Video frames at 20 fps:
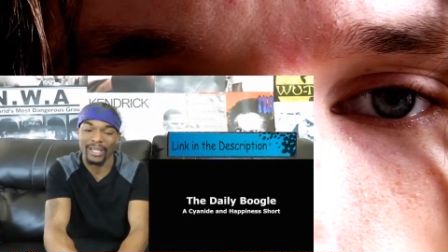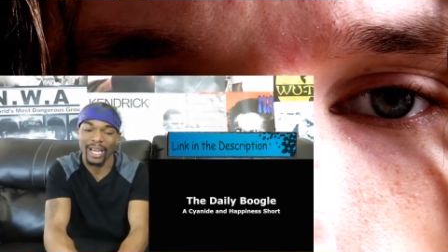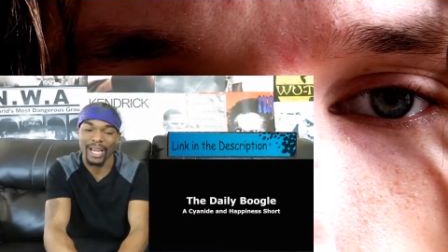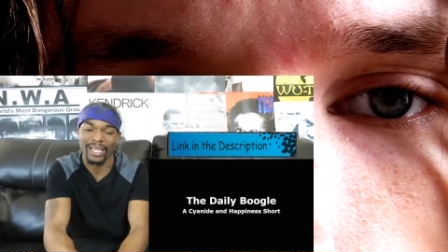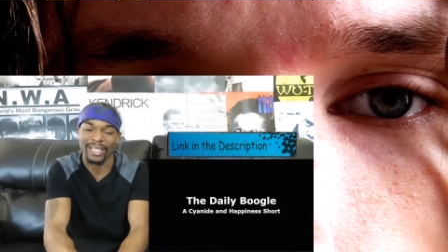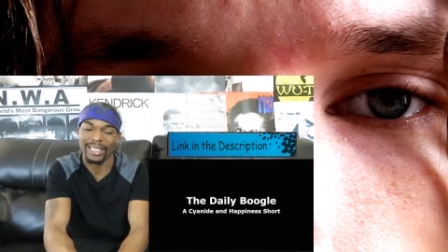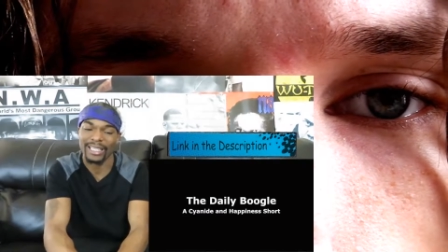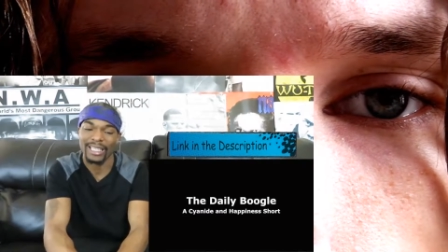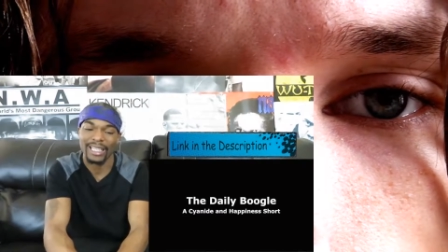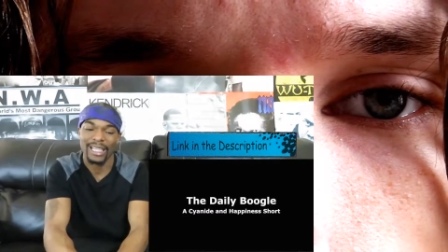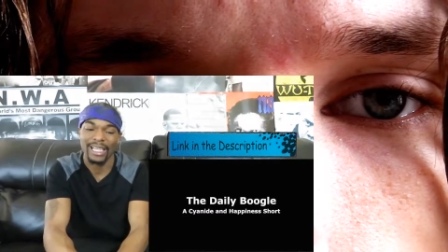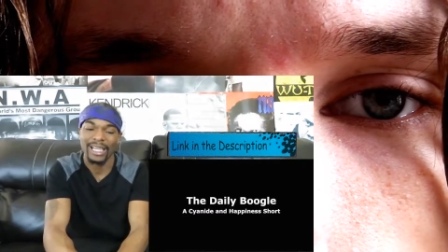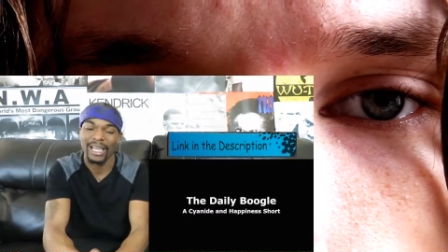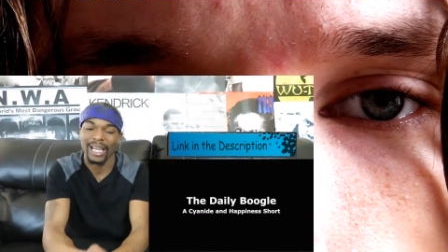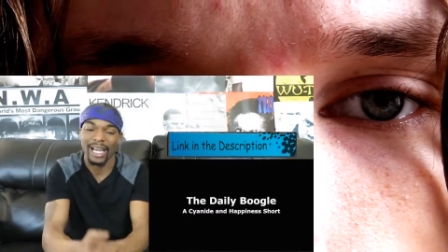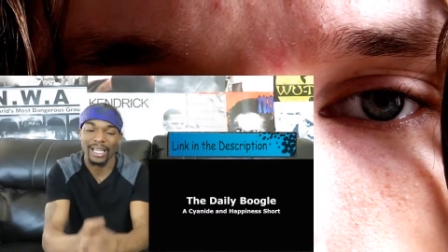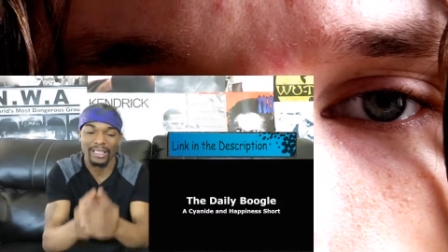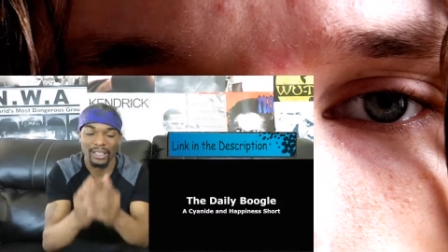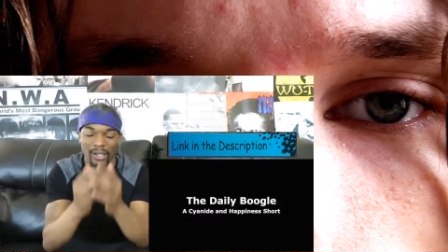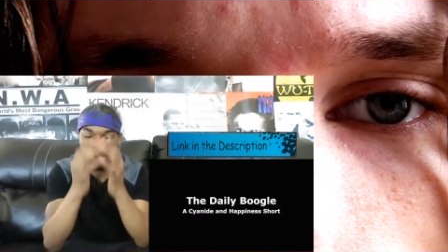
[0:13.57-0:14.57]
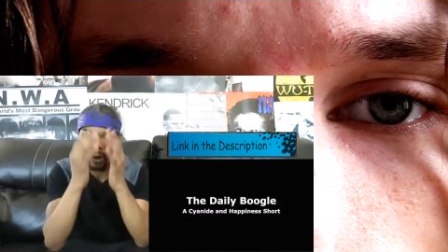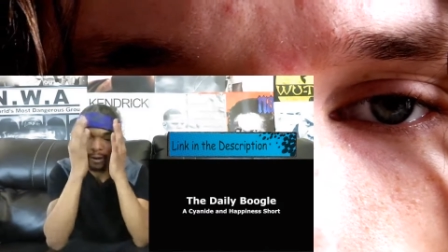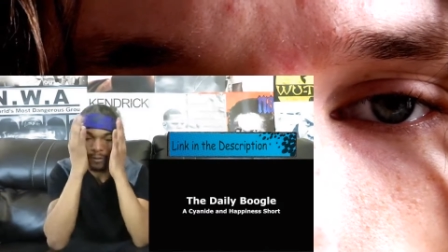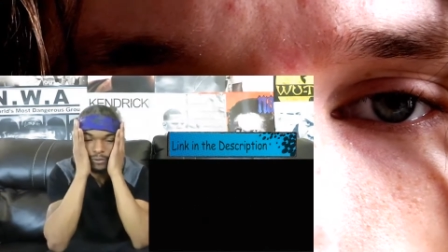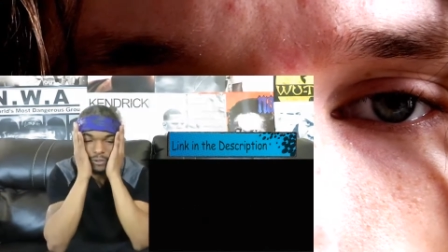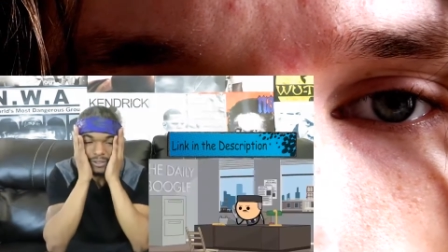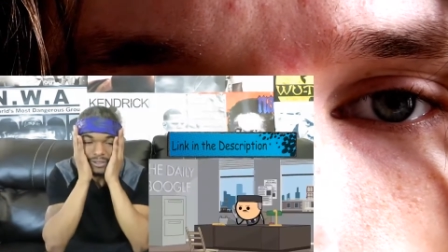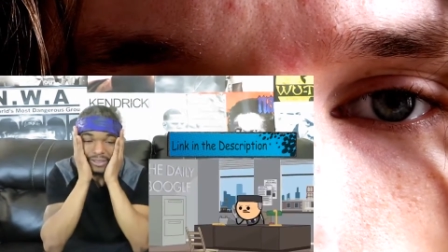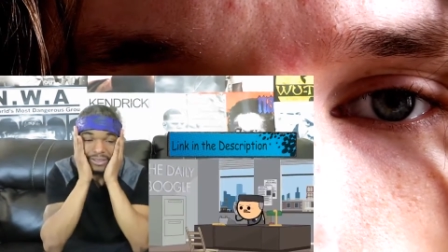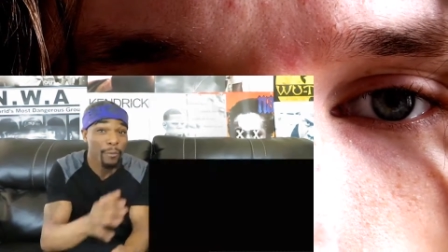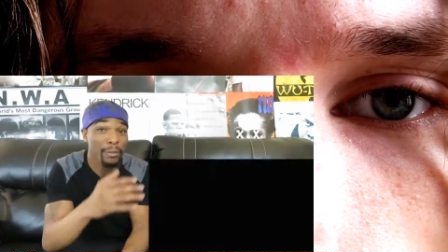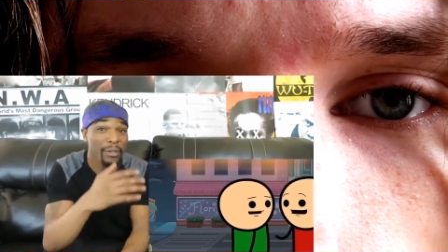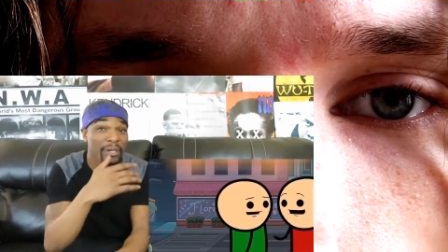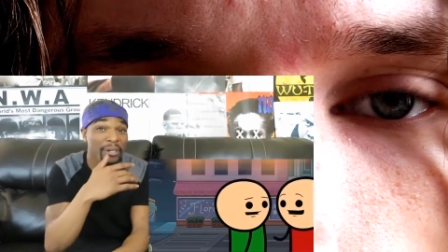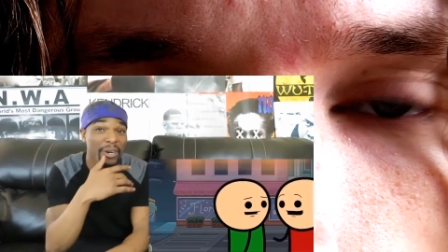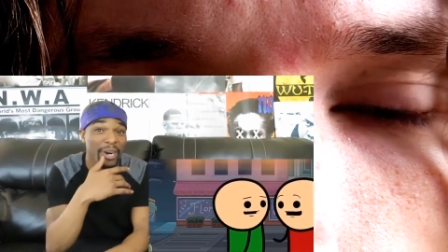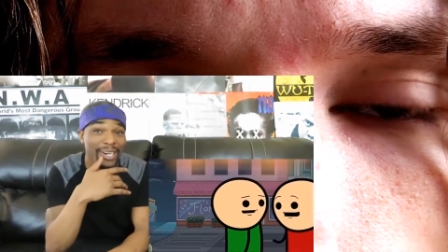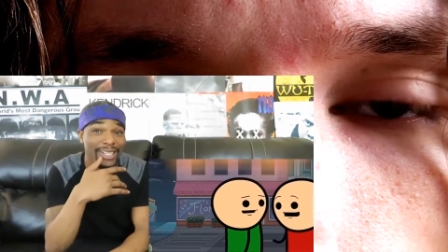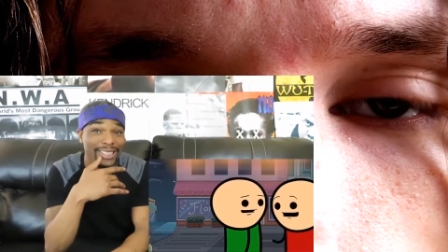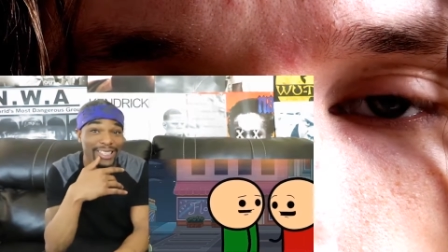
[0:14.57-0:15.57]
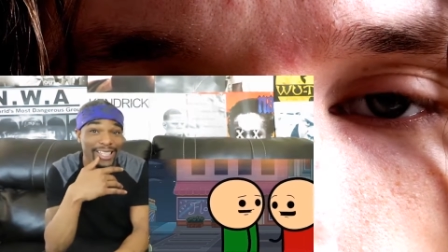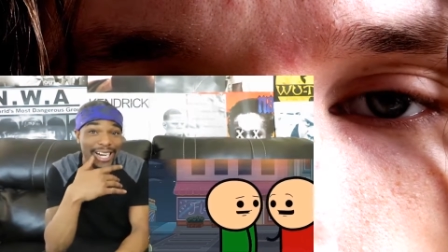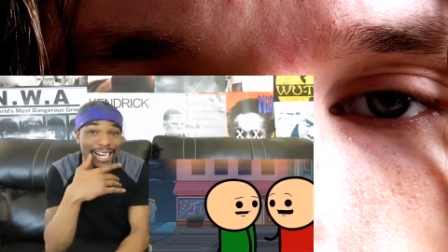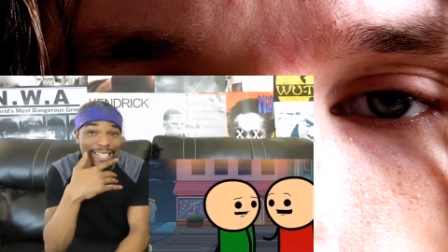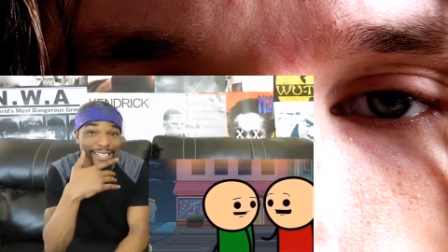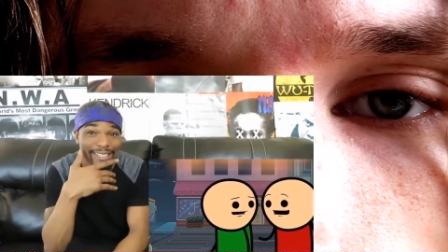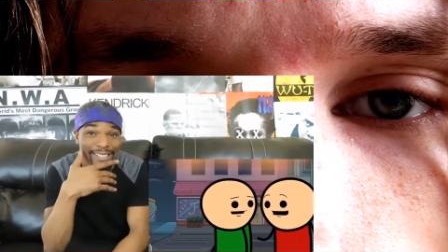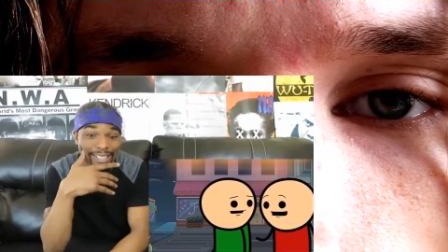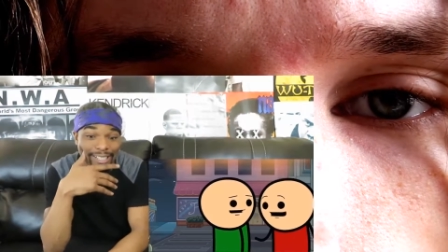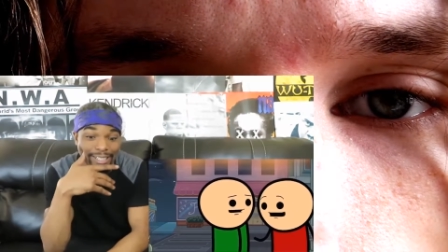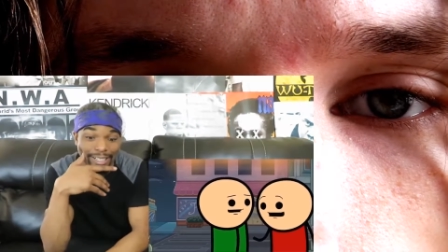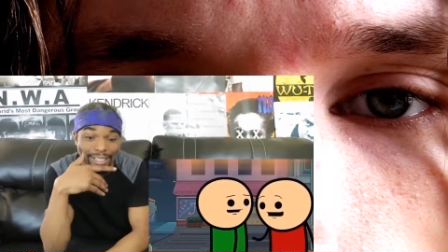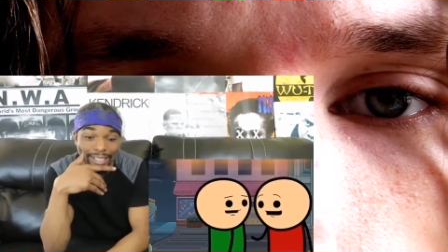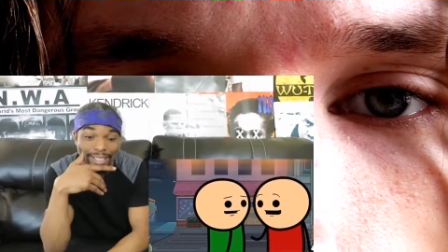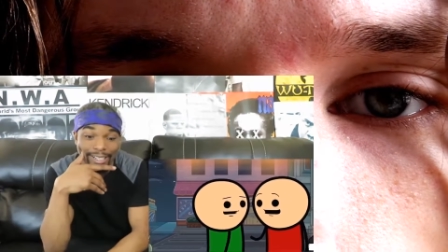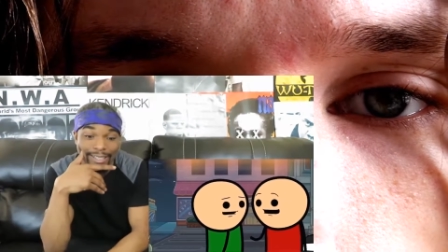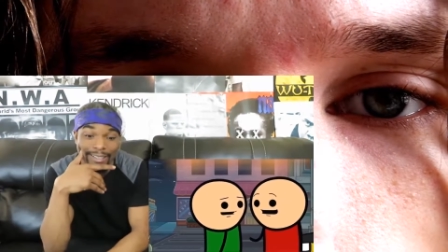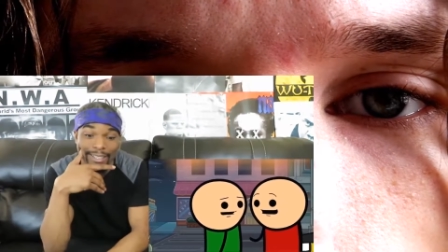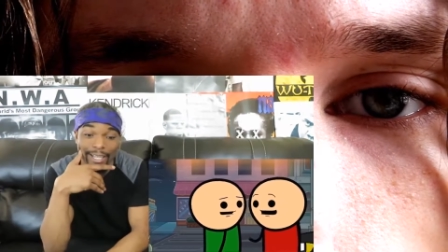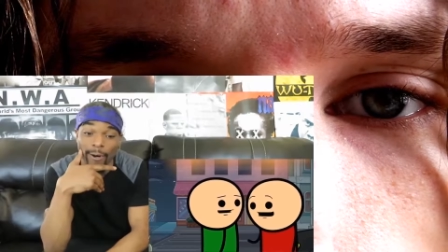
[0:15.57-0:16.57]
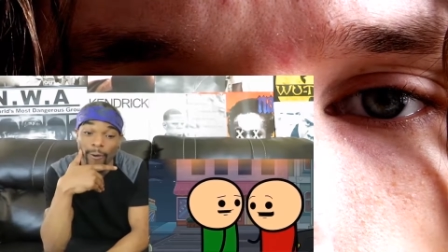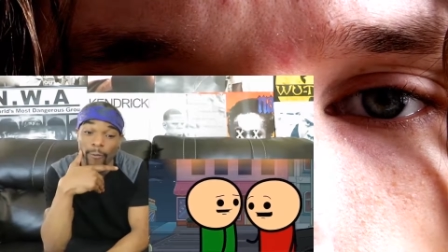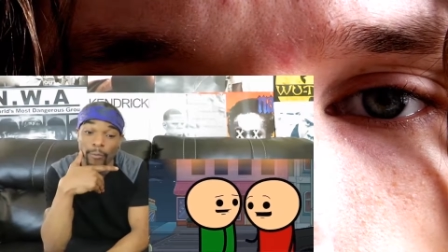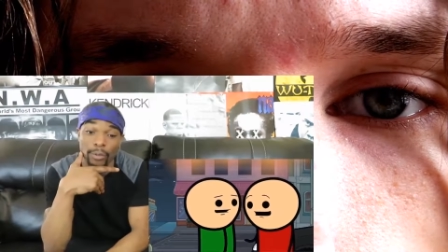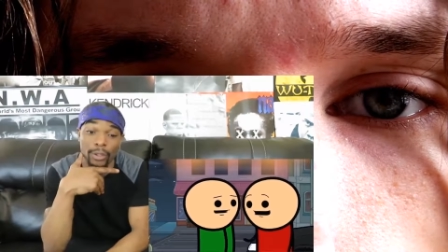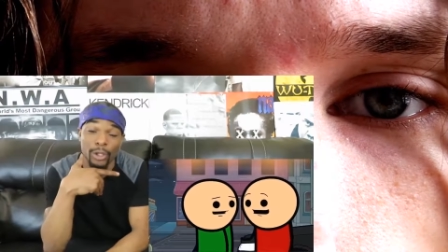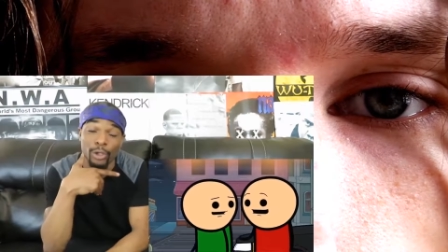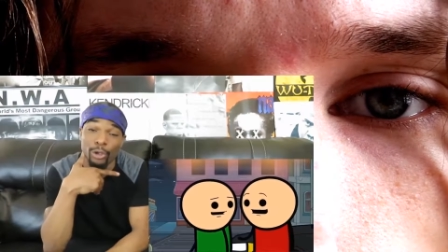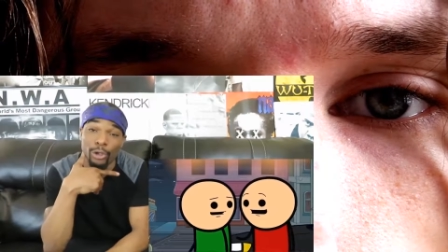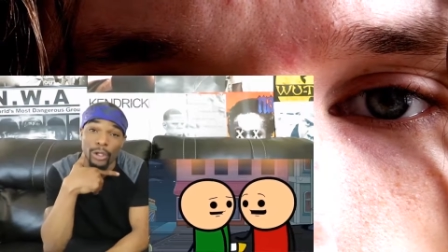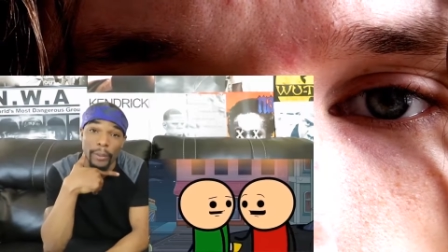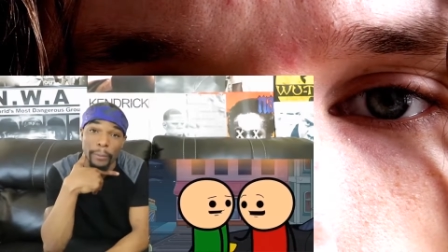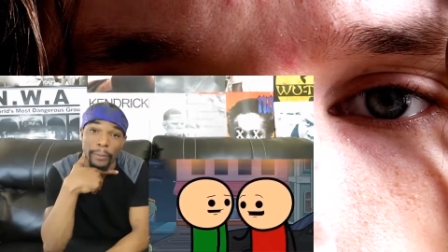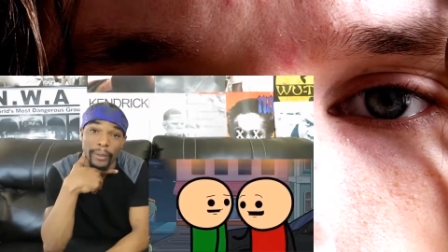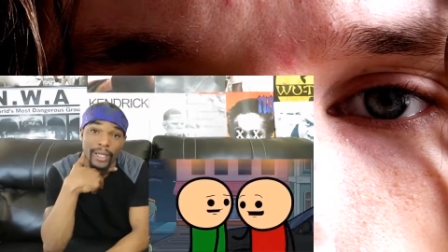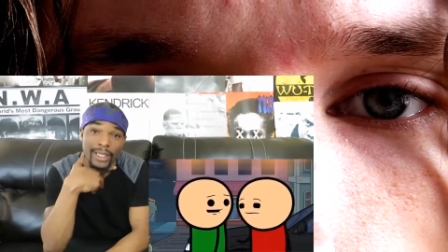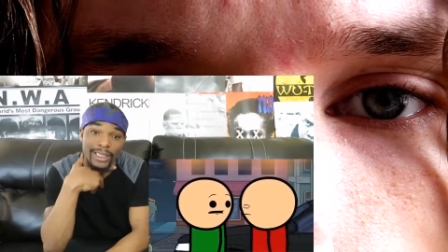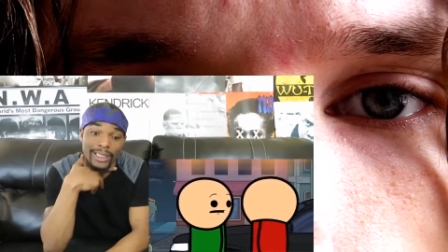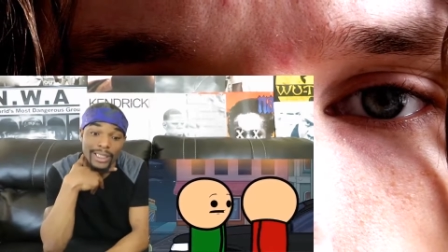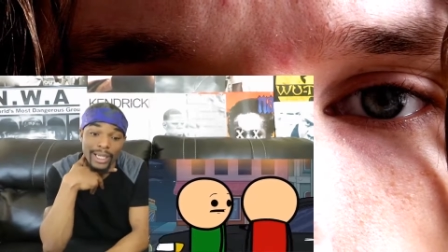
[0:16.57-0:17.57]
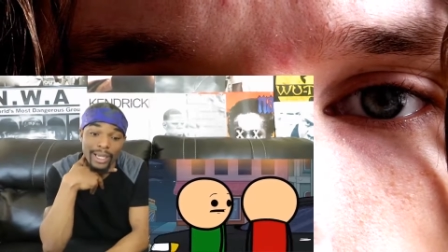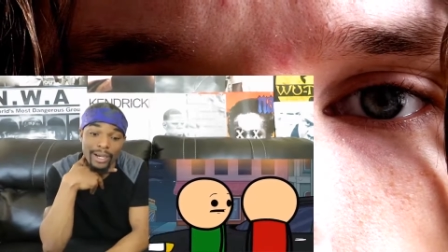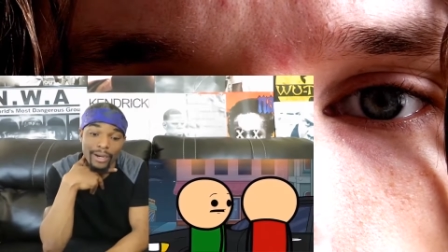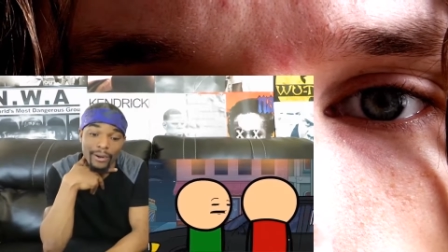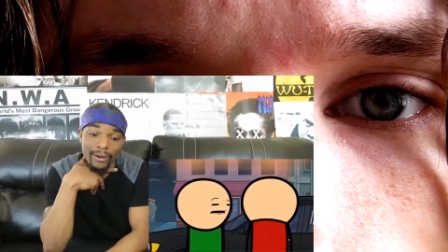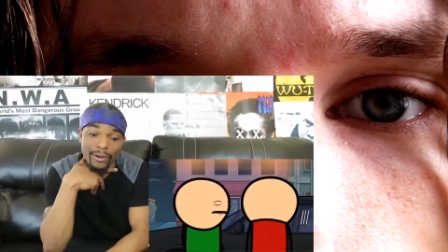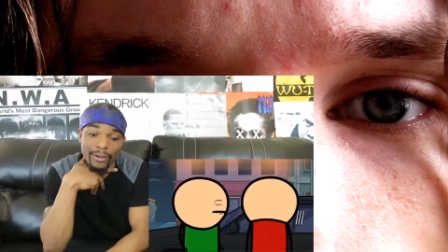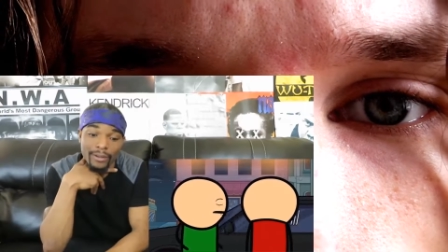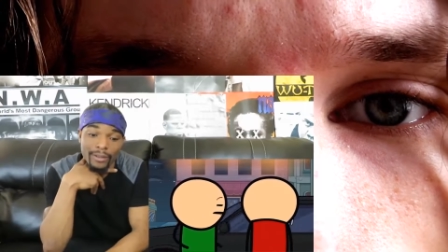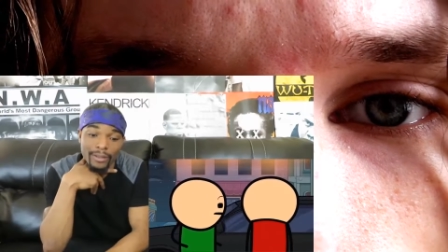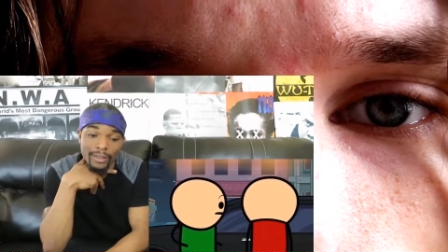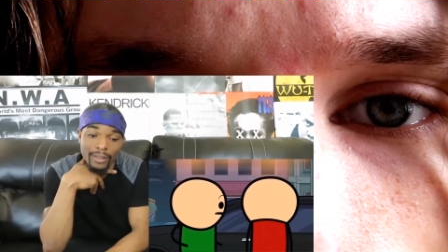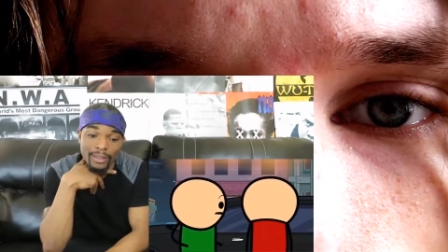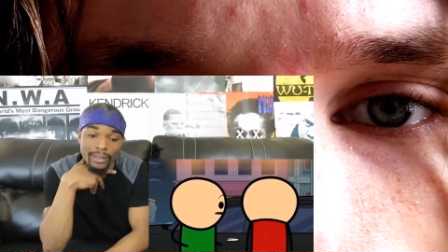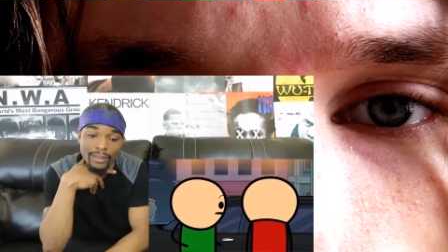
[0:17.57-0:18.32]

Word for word: That that's awful. That would be crazy, actually. That would be creepy as hell.